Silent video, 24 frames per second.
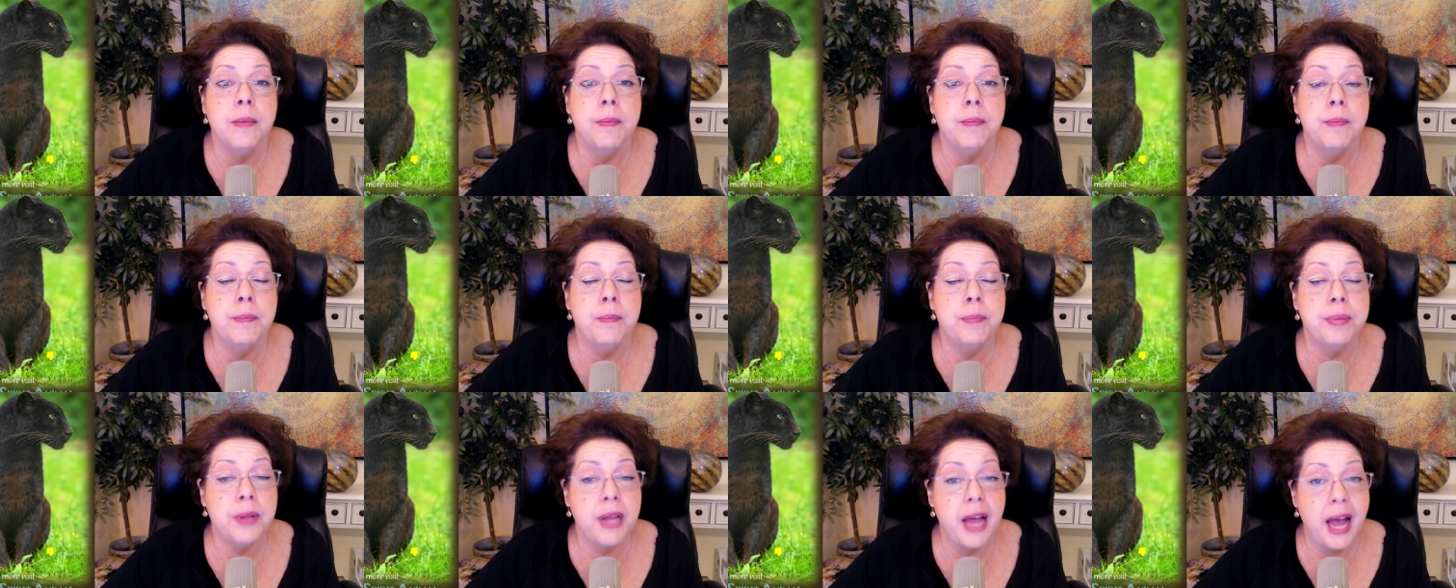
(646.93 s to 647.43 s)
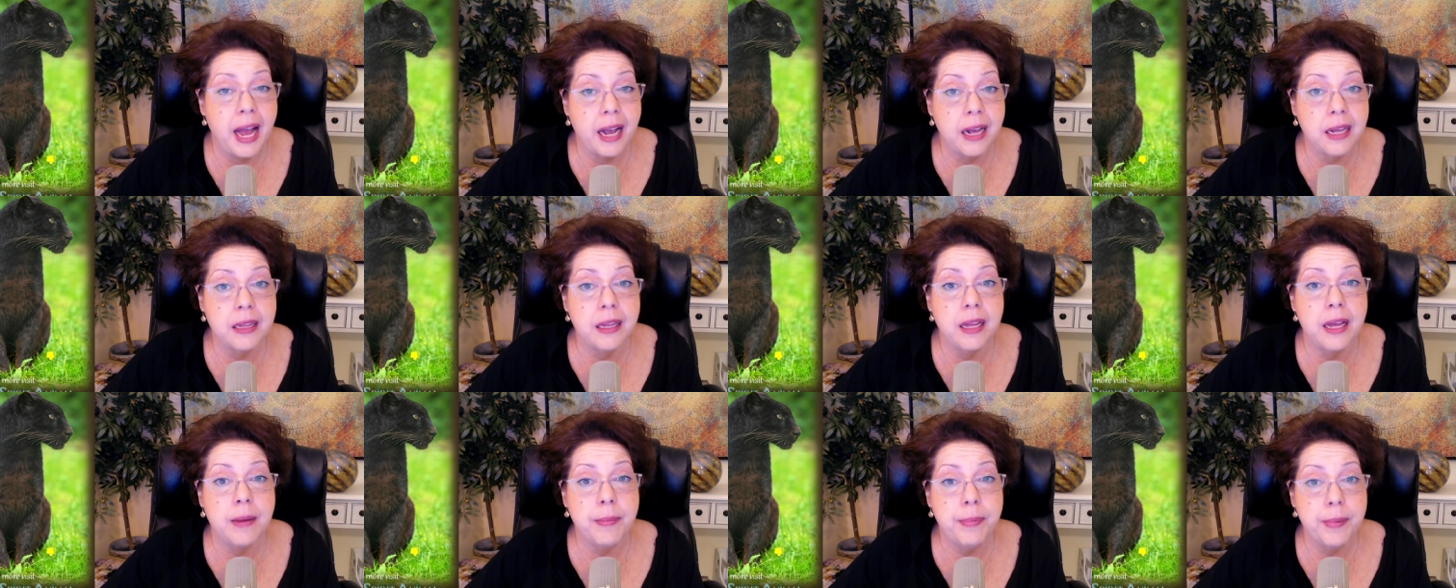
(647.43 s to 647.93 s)
Black
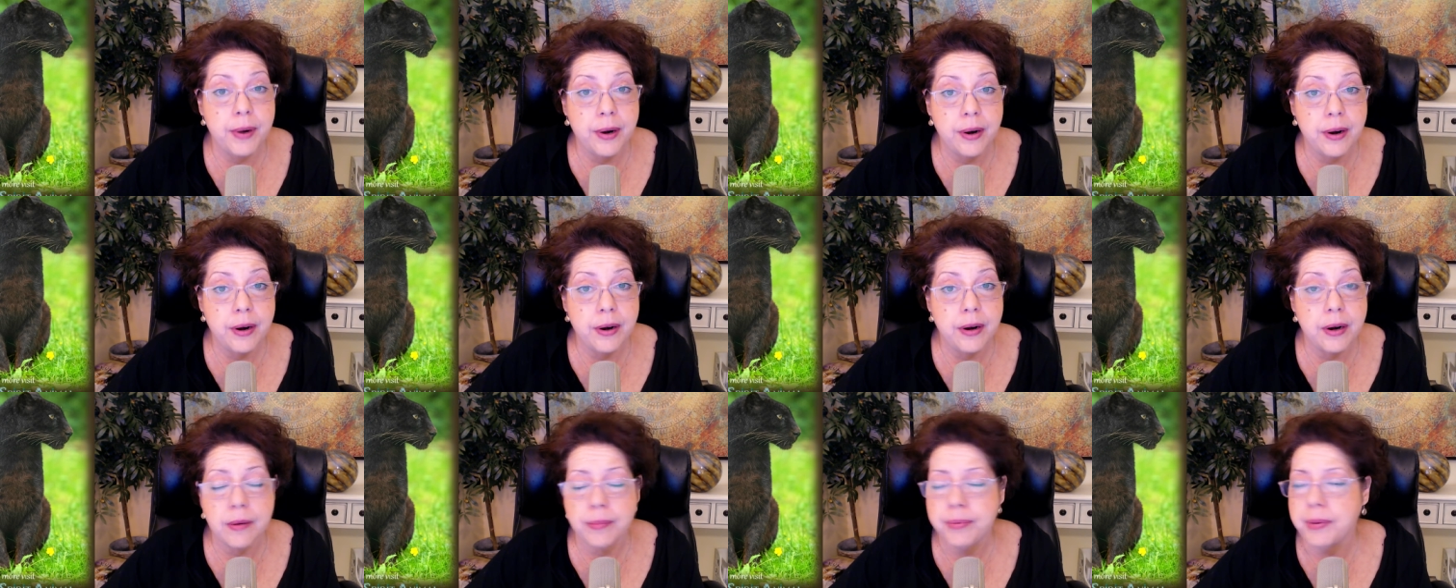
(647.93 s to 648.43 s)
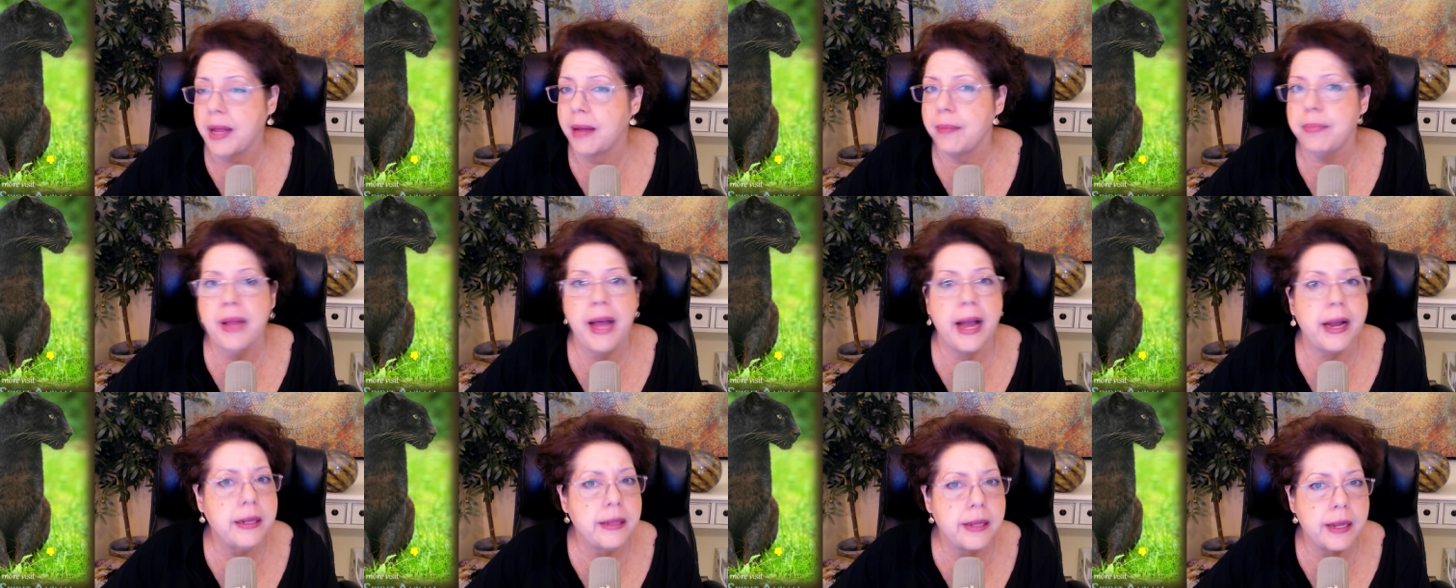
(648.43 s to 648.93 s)
leopard,
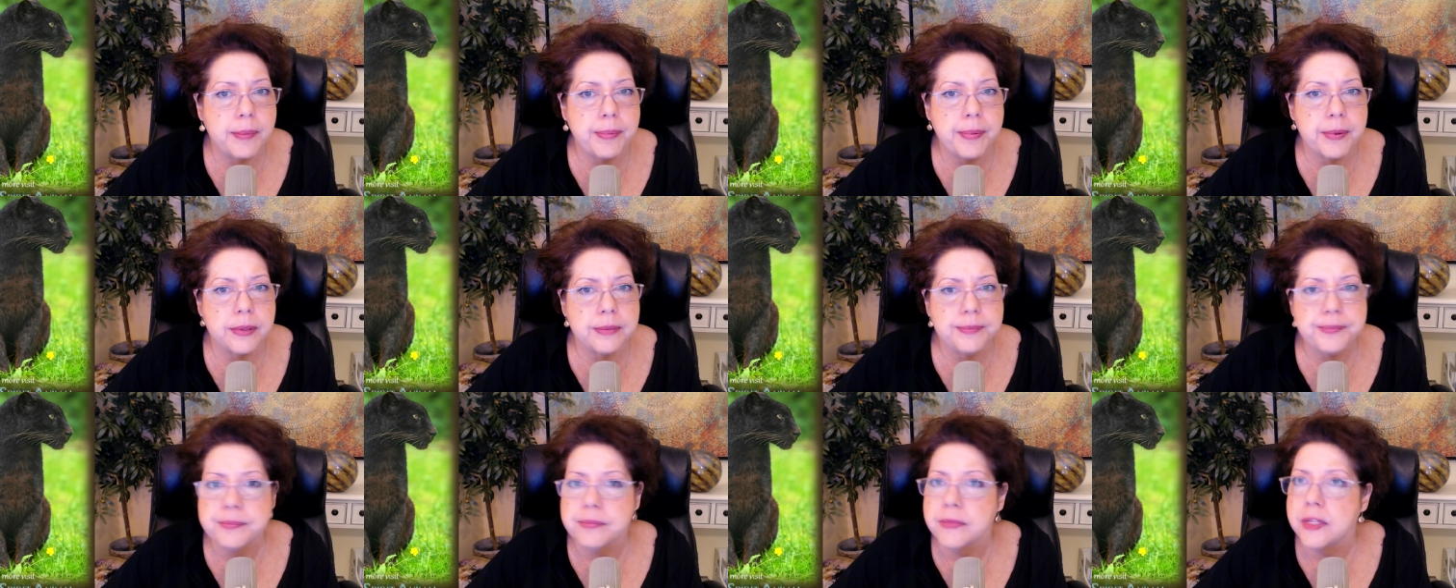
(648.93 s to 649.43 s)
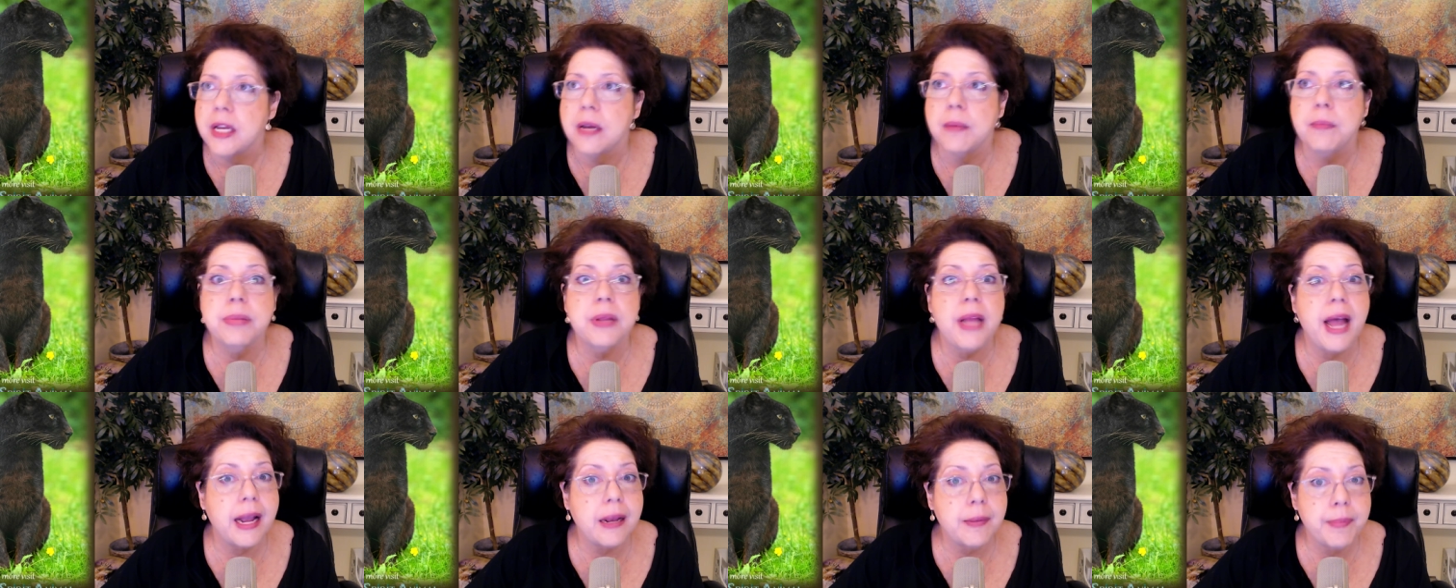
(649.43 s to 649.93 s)
black leopard,
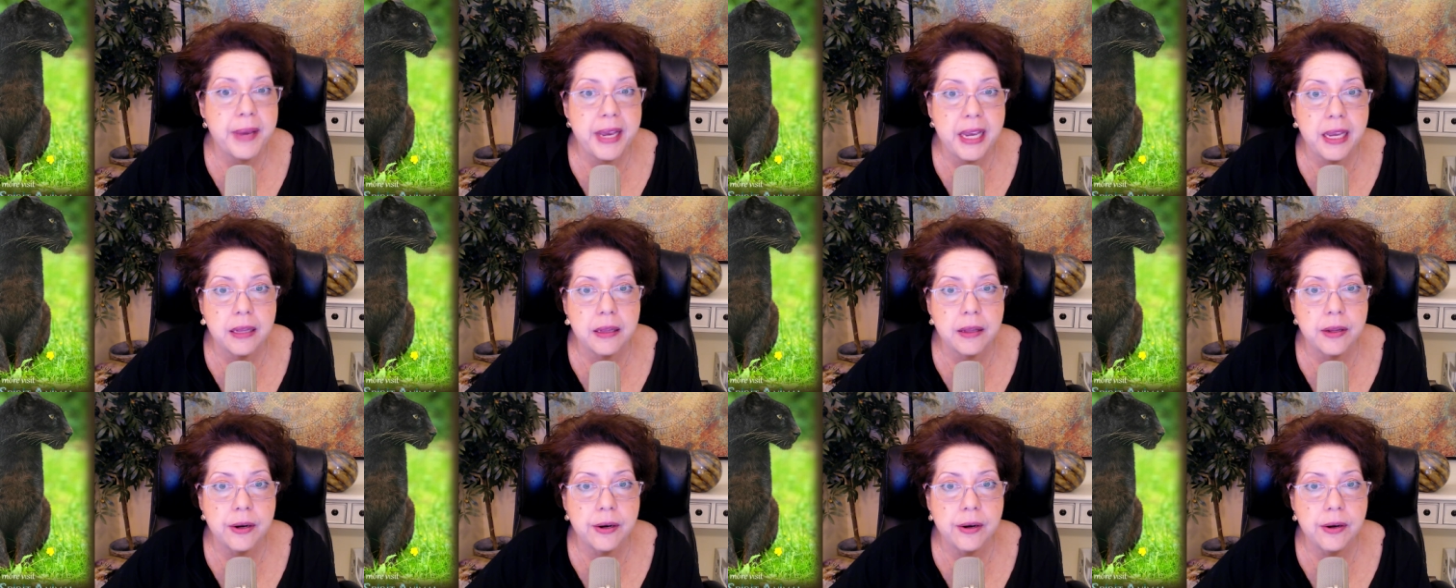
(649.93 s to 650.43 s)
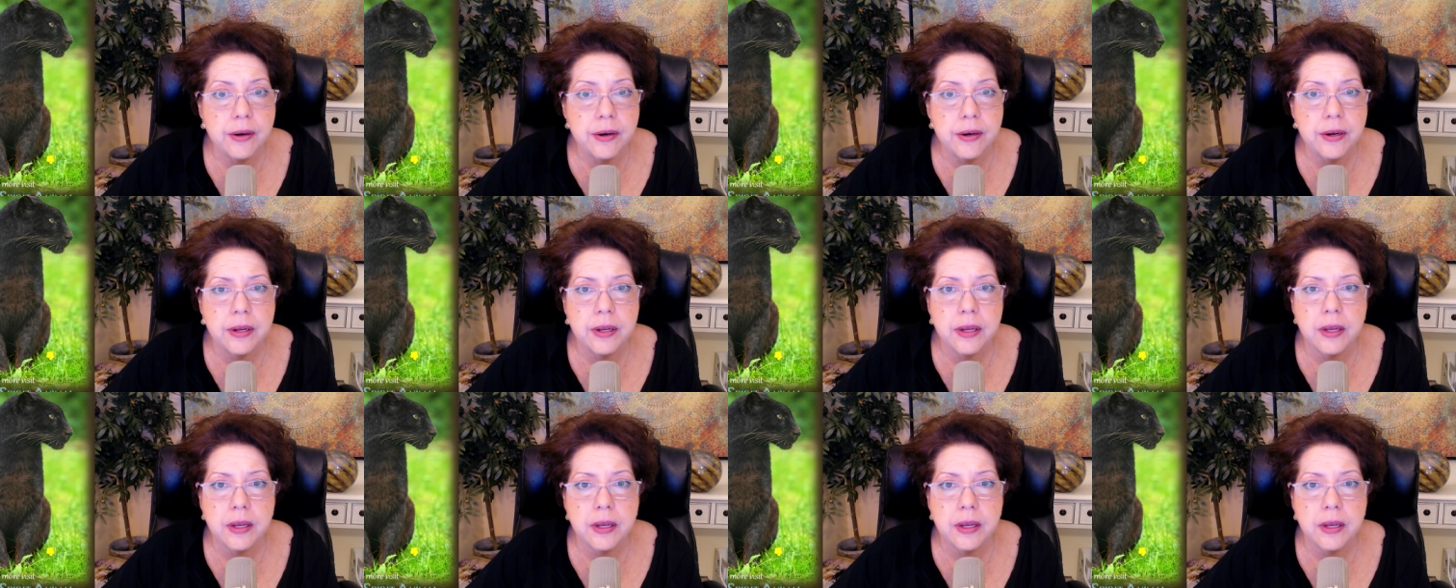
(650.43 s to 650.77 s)
Black Panther,